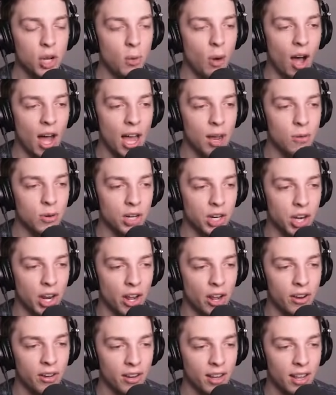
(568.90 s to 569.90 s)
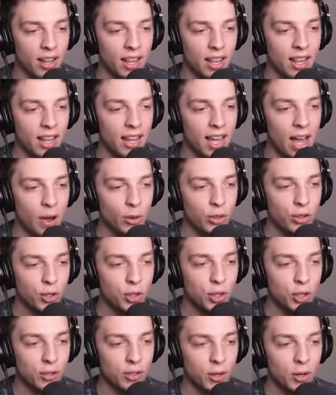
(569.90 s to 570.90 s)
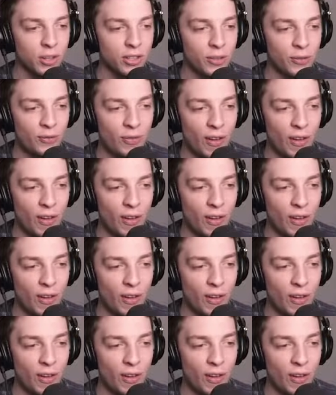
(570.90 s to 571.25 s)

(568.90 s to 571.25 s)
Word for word: know what I want to know? How what? it took you so long to